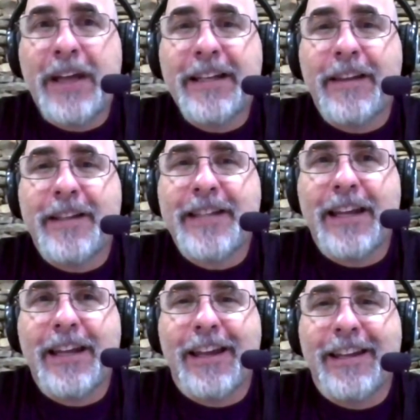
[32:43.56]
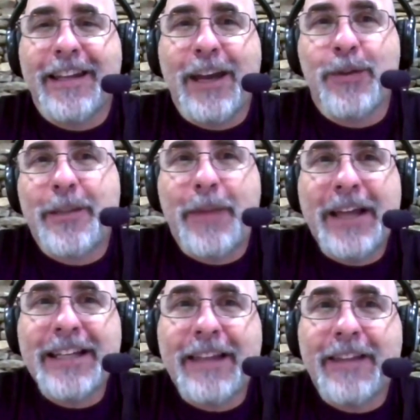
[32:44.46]
on the t- yeah, it would
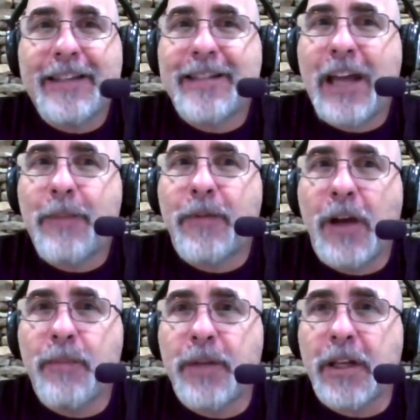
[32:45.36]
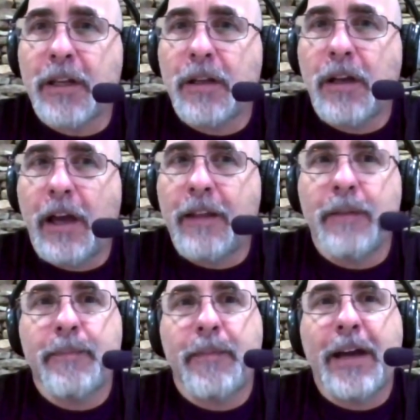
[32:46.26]
depend on the type of company. I
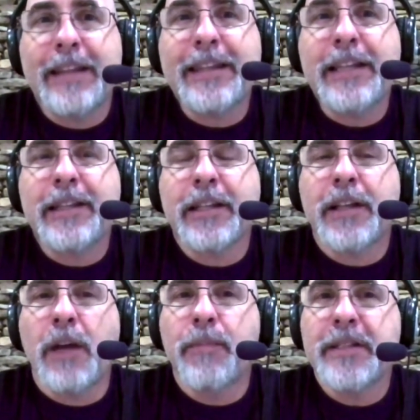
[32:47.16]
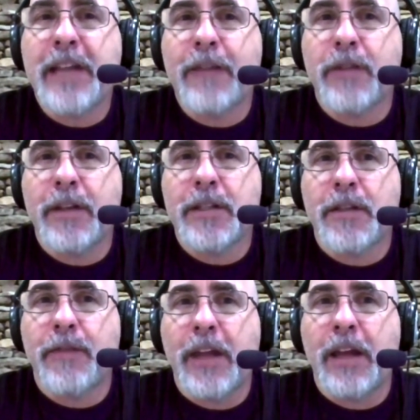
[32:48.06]
I think that companies after this,
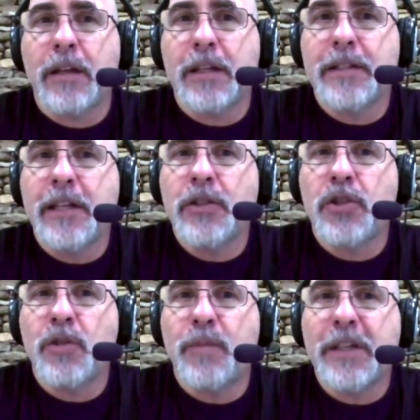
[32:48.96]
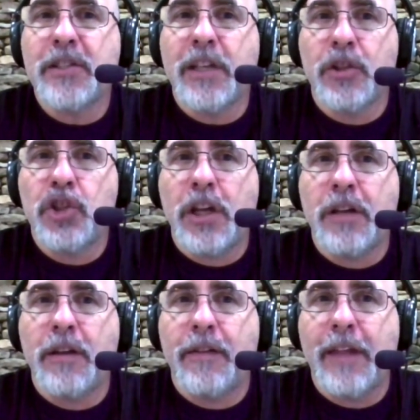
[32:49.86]
if they continue to be
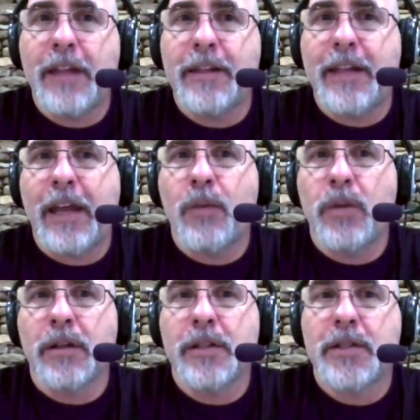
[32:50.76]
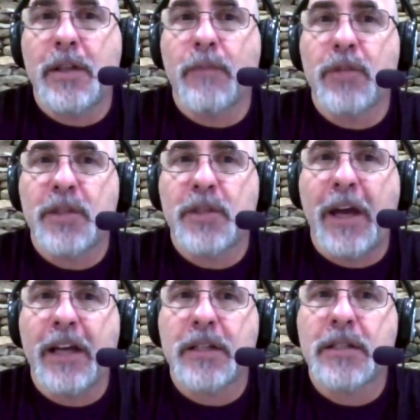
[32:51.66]
diligent, then they will, in some
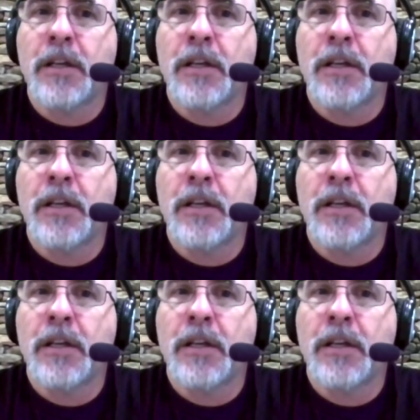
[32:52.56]
respects,